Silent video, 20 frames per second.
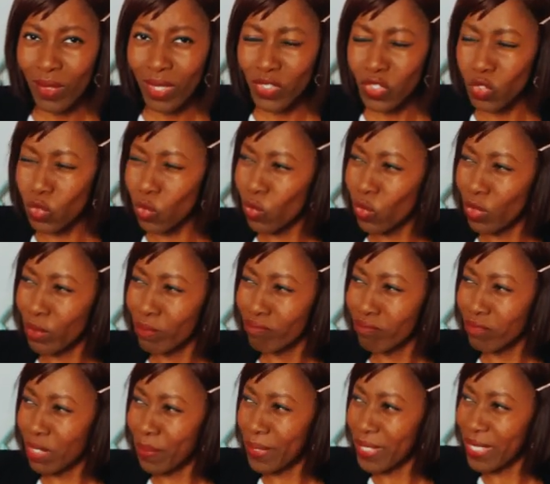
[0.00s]
So
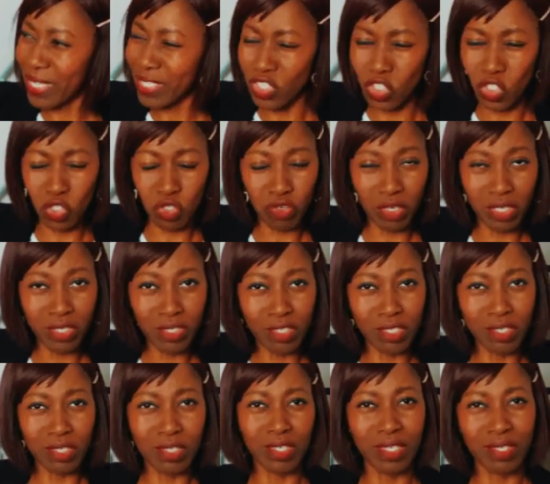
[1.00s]
people get
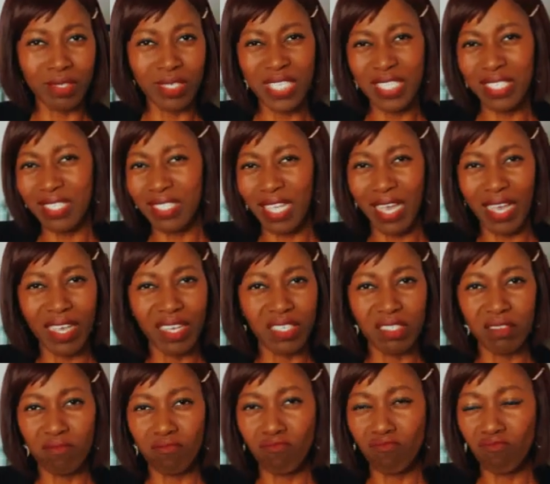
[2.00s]
disgruntled and they decide,
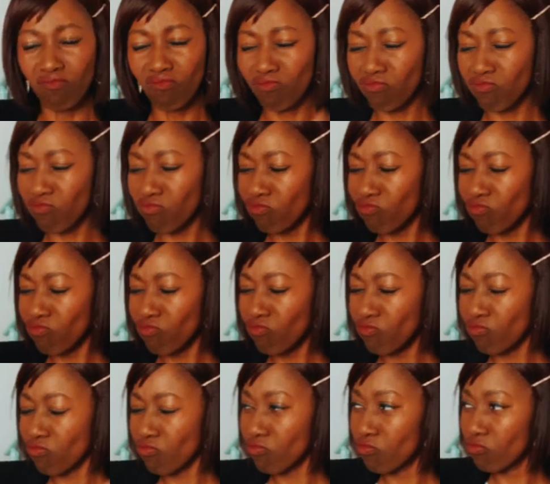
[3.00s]

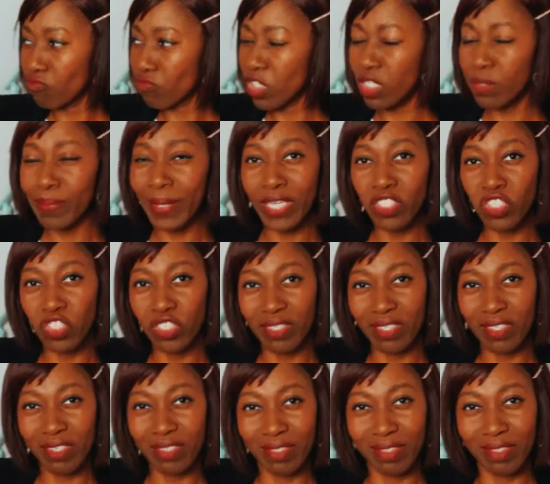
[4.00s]
goodbye,
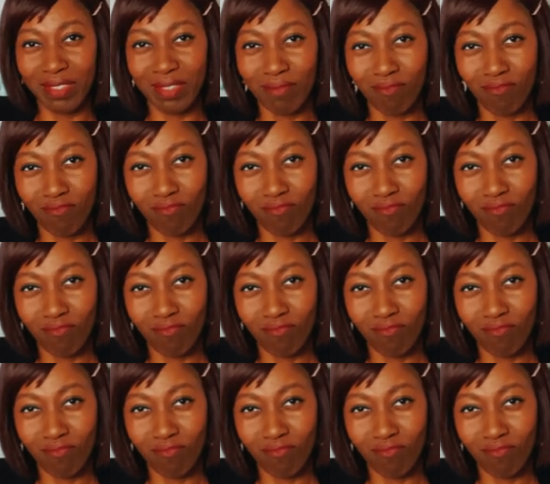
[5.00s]
Jesus.